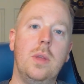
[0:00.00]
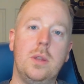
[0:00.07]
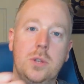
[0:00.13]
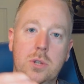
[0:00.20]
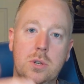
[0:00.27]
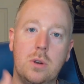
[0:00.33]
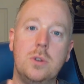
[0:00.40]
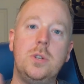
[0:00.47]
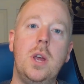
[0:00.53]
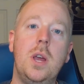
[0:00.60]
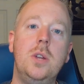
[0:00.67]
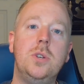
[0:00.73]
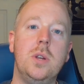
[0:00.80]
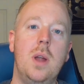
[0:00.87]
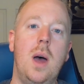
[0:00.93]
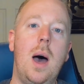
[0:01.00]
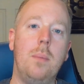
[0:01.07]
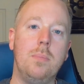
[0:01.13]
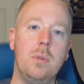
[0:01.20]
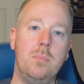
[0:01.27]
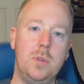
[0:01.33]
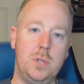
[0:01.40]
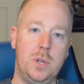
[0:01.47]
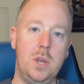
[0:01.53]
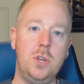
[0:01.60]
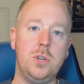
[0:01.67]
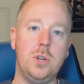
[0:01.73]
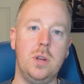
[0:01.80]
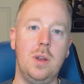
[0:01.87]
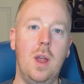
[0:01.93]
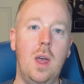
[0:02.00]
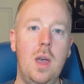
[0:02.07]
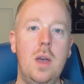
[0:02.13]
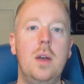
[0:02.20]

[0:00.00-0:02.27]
that's search engine optimization,